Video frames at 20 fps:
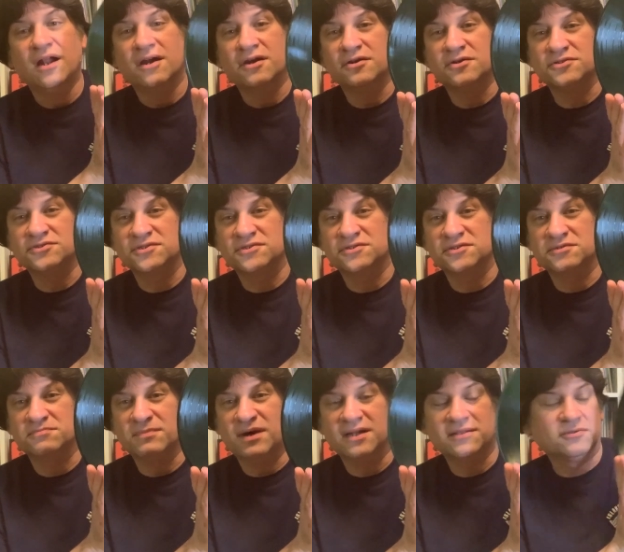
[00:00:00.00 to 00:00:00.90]
He also
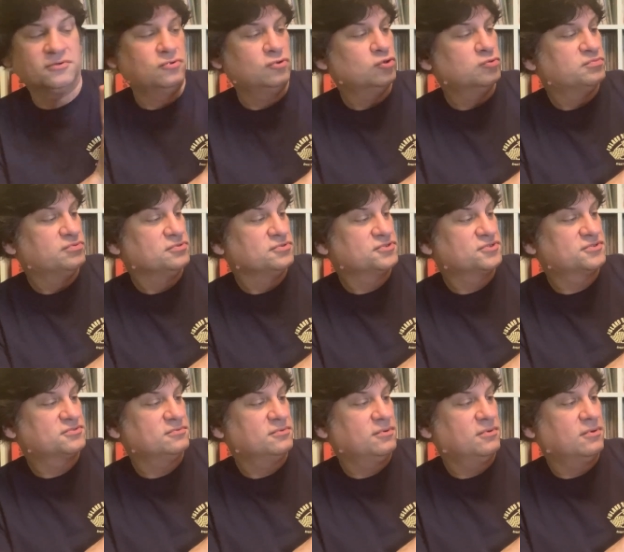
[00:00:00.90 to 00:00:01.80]
does Mott the
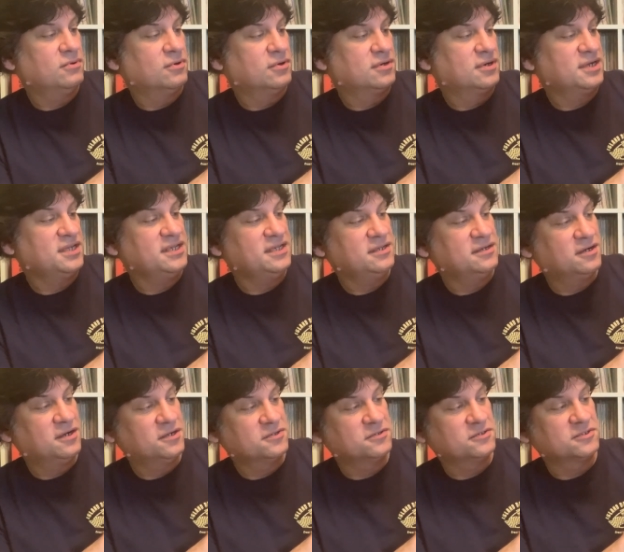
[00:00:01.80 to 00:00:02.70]
Hoople's or Ian
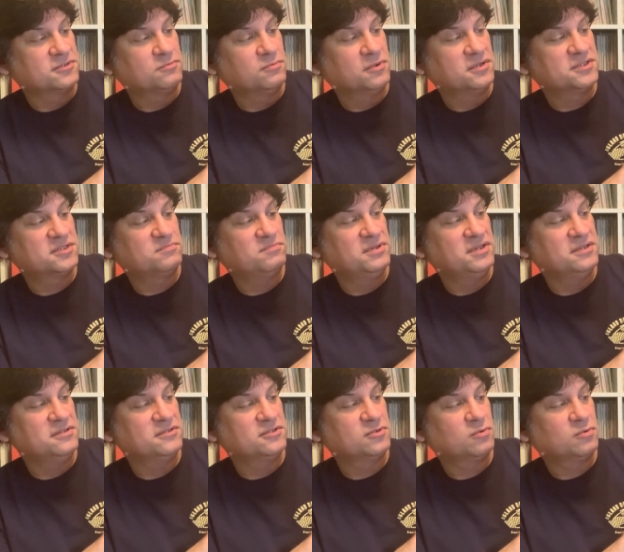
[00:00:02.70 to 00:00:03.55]
Hunter's Once Bitten,